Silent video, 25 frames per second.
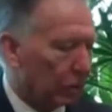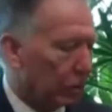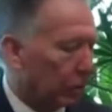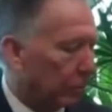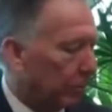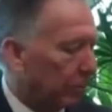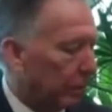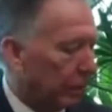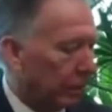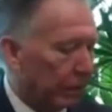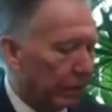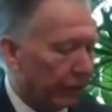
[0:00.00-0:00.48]

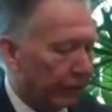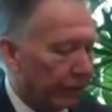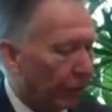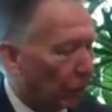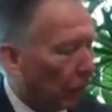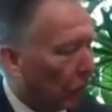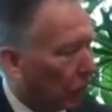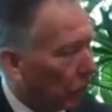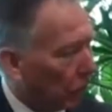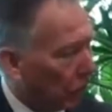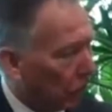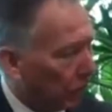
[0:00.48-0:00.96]
Could be a
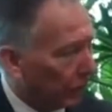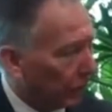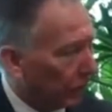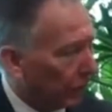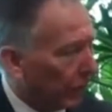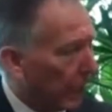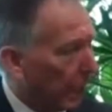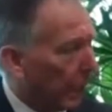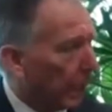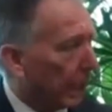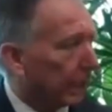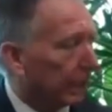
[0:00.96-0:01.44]

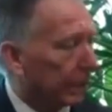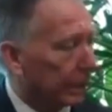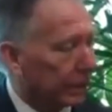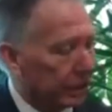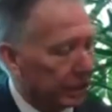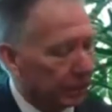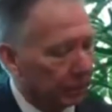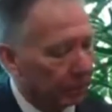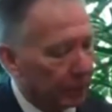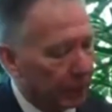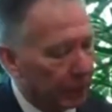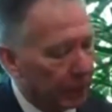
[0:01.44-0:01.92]
401k,
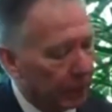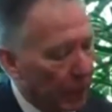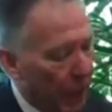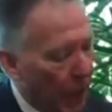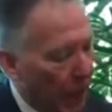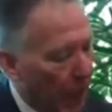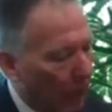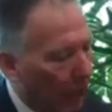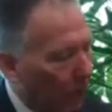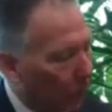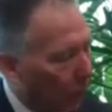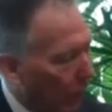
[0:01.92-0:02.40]
it could be an
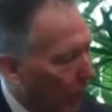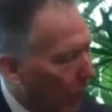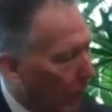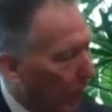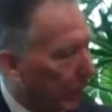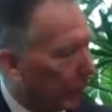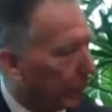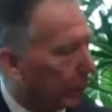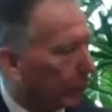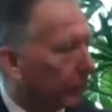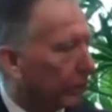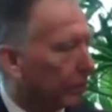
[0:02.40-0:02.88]

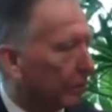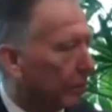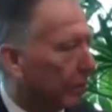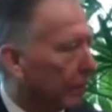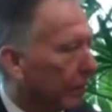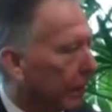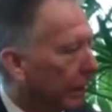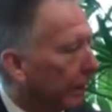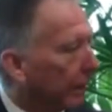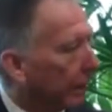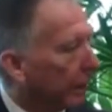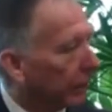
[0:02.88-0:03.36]
IRA, it
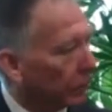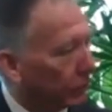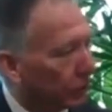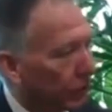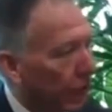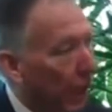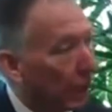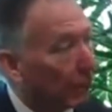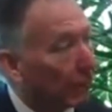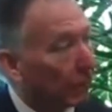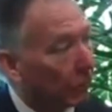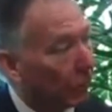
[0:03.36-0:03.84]
could be any
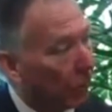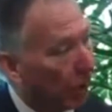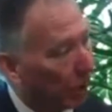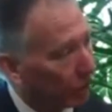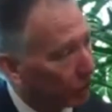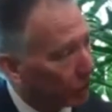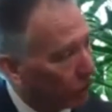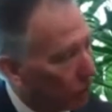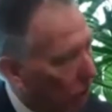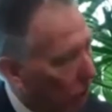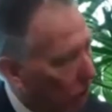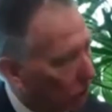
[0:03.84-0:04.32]
other type of
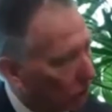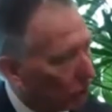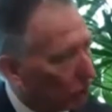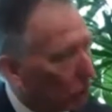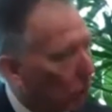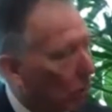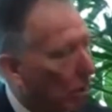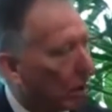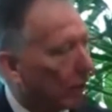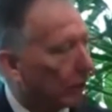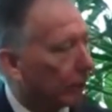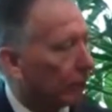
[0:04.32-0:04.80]
what is called
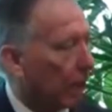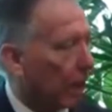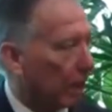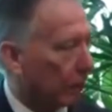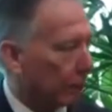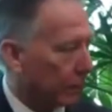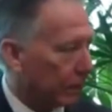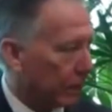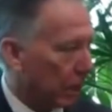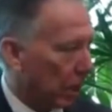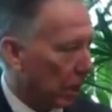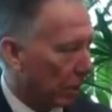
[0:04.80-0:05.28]
a
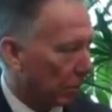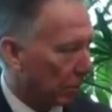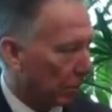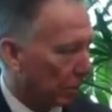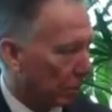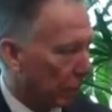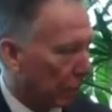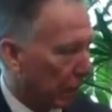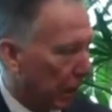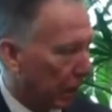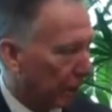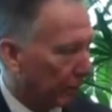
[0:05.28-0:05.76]
qualified
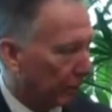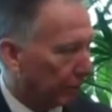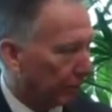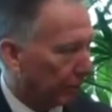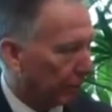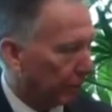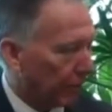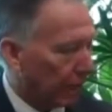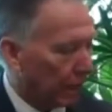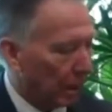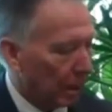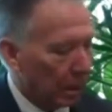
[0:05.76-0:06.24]
retirement plan.
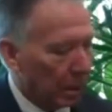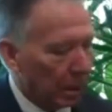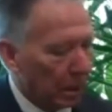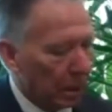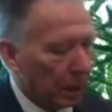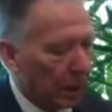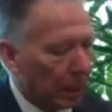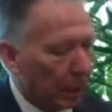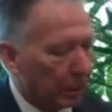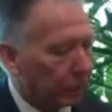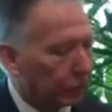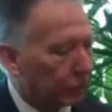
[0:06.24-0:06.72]

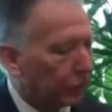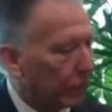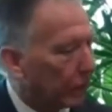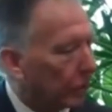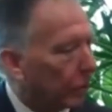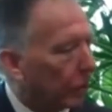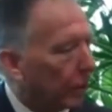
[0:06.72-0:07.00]
And there's